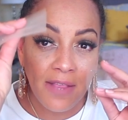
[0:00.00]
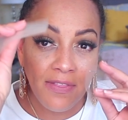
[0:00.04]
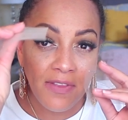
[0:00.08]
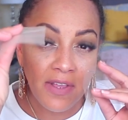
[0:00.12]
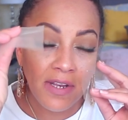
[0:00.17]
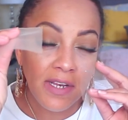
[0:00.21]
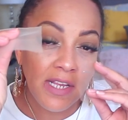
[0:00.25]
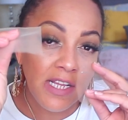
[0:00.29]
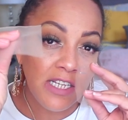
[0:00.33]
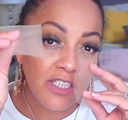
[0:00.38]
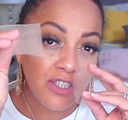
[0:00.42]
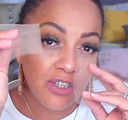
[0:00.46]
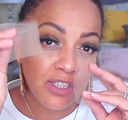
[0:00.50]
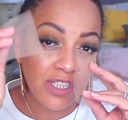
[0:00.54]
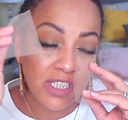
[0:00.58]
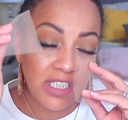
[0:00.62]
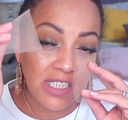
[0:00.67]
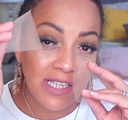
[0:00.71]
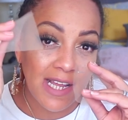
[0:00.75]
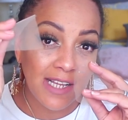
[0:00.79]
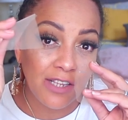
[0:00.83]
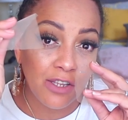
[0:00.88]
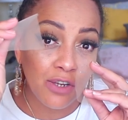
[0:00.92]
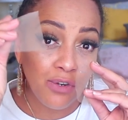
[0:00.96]
And then these are
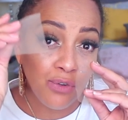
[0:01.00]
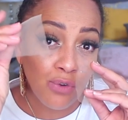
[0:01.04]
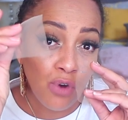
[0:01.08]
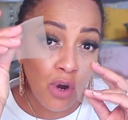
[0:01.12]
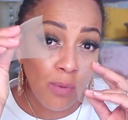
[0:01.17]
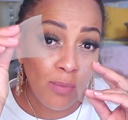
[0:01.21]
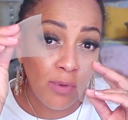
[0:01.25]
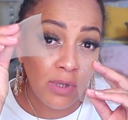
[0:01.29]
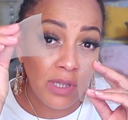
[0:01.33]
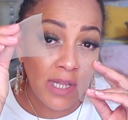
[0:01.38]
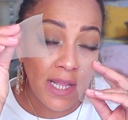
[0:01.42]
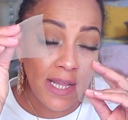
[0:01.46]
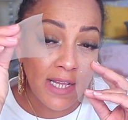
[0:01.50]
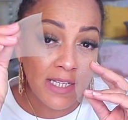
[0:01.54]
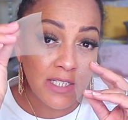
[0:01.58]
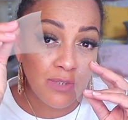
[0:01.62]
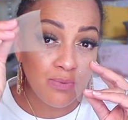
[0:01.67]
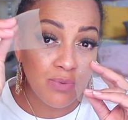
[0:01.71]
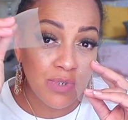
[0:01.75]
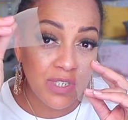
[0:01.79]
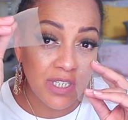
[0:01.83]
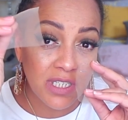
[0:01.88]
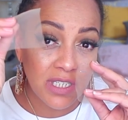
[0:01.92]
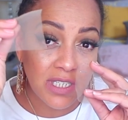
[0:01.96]
just like the normal
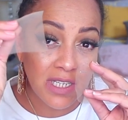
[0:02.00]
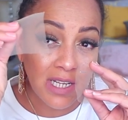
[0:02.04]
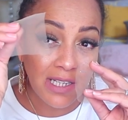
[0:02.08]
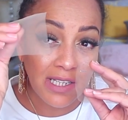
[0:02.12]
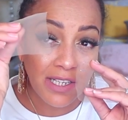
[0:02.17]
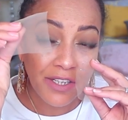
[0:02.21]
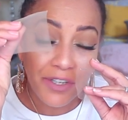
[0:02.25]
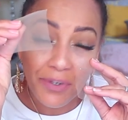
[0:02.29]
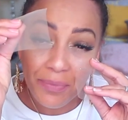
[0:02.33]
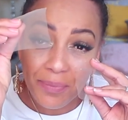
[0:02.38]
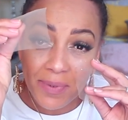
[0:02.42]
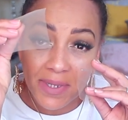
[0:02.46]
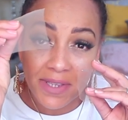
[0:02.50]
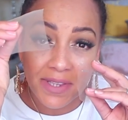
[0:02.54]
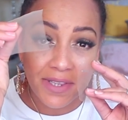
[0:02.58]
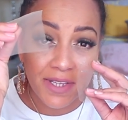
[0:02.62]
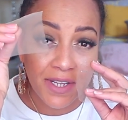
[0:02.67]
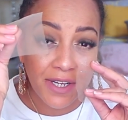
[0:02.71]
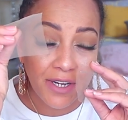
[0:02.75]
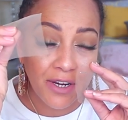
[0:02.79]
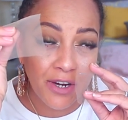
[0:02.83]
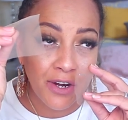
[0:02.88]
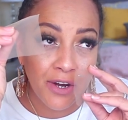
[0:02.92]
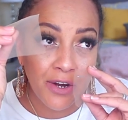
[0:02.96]
lace, which is a little bit
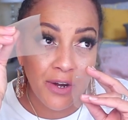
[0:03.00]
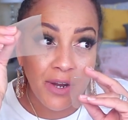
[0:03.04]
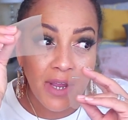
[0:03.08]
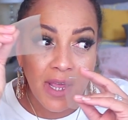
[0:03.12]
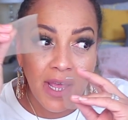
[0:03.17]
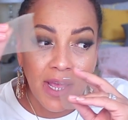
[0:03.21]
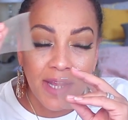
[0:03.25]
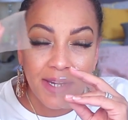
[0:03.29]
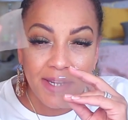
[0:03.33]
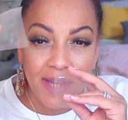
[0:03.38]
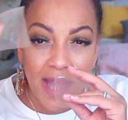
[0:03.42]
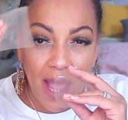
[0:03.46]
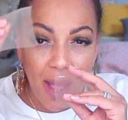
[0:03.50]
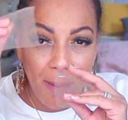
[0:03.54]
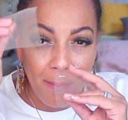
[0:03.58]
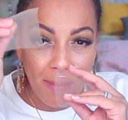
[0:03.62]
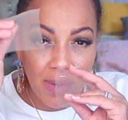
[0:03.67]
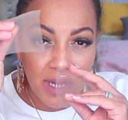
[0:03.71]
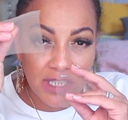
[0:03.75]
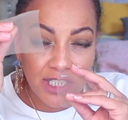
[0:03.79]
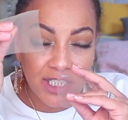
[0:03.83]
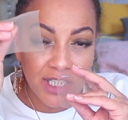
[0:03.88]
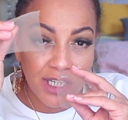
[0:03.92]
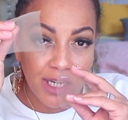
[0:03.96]
thicker, not
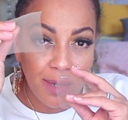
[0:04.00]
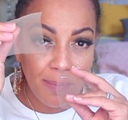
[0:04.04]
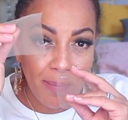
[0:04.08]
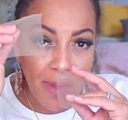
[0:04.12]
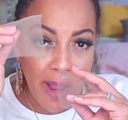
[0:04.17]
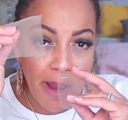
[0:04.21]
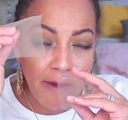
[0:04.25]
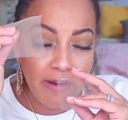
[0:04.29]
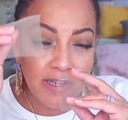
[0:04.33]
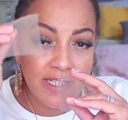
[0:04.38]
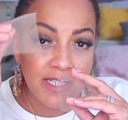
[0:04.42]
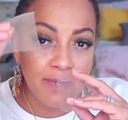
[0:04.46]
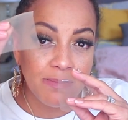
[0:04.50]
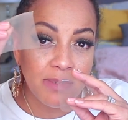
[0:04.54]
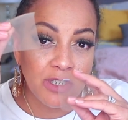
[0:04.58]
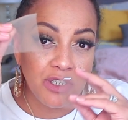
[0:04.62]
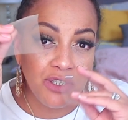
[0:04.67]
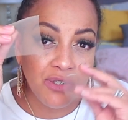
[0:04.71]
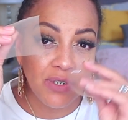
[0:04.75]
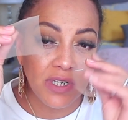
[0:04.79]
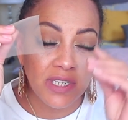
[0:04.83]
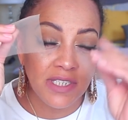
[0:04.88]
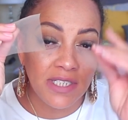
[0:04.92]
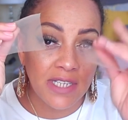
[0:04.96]
much in comparison,
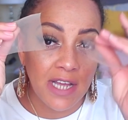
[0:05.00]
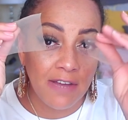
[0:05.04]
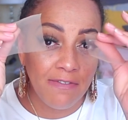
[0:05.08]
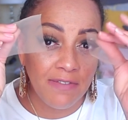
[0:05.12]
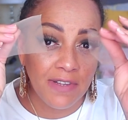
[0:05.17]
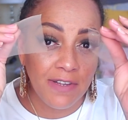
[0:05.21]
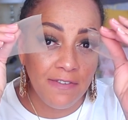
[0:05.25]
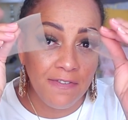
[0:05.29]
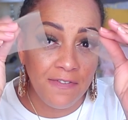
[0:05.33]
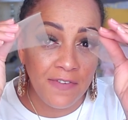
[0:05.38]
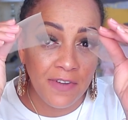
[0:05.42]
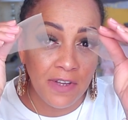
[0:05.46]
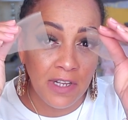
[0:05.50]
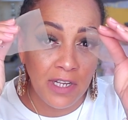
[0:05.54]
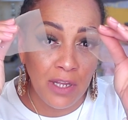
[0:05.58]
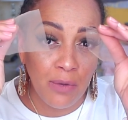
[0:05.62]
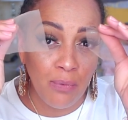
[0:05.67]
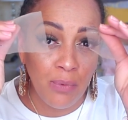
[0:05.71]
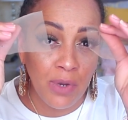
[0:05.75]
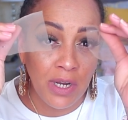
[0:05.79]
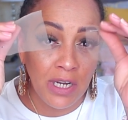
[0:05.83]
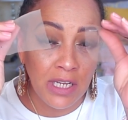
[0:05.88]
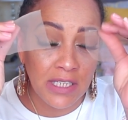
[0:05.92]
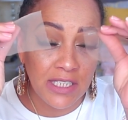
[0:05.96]
but you can definitely feel
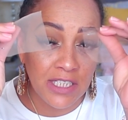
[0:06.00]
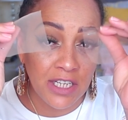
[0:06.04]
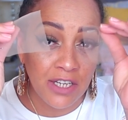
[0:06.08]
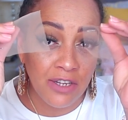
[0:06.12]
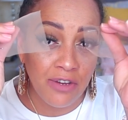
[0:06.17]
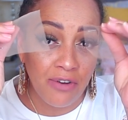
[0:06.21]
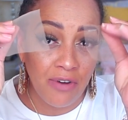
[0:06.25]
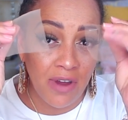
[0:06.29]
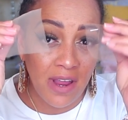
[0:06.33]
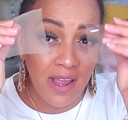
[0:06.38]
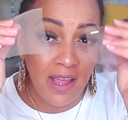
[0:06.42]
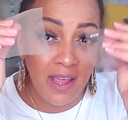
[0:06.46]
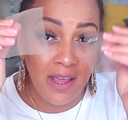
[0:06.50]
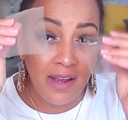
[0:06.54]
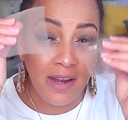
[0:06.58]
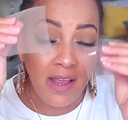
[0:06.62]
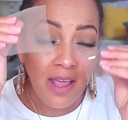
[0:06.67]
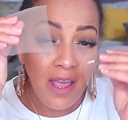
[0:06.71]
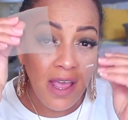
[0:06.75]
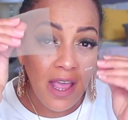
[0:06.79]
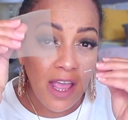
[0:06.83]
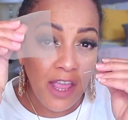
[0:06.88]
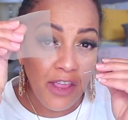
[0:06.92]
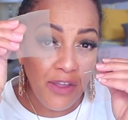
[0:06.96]
it when it's in your hand.
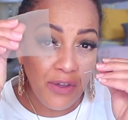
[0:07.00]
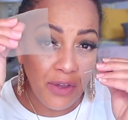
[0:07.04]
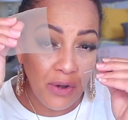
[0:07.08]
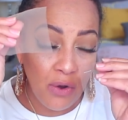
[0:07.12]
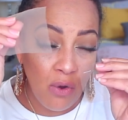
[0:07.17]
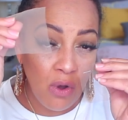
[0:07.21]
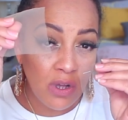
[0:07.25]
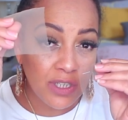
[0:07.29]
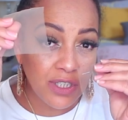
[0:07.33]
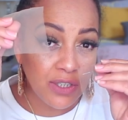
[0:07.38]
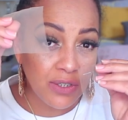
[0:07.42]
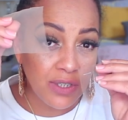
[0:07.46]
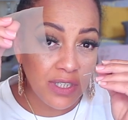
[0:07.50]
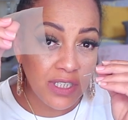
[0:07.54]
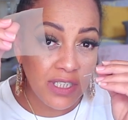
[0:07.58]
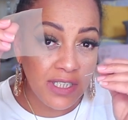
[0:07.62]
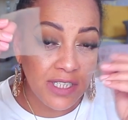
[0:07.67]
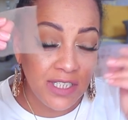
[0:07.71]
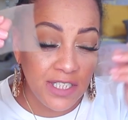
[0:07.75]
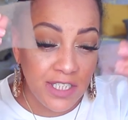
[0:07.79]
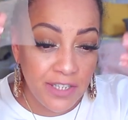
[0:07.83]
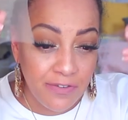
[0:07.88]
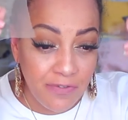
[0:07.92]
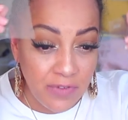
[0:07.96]
And you can also see
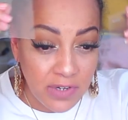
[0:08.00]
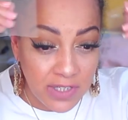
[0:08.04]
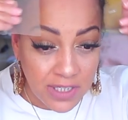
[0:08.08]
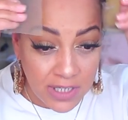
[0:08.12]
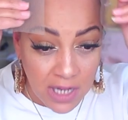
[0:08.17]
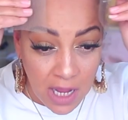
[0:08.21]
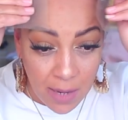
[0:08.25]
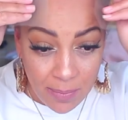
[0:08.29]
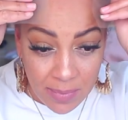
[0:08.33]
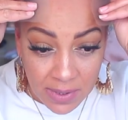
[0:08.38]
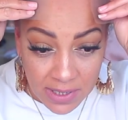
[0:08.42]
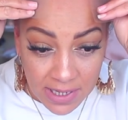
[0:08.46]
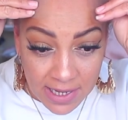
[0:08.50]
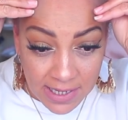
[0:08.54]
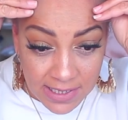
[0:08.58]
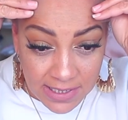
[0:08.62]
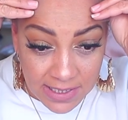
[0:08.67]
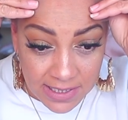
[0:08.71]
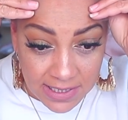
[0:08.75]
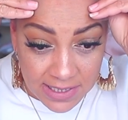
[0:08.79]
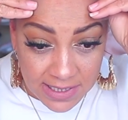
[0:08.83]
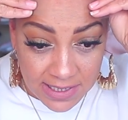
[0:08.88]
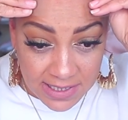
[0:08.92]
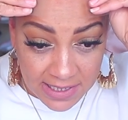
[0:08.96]
the difference up
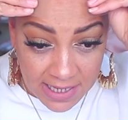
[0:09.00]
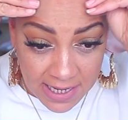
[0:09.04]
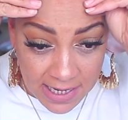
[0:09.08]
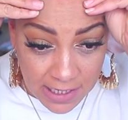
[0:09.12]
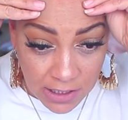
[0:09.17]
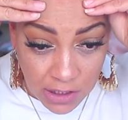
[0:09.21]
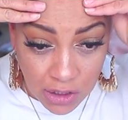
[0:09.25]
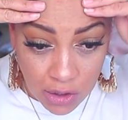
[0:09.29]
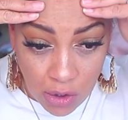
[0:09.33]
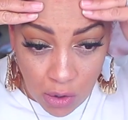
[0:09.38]
against the skin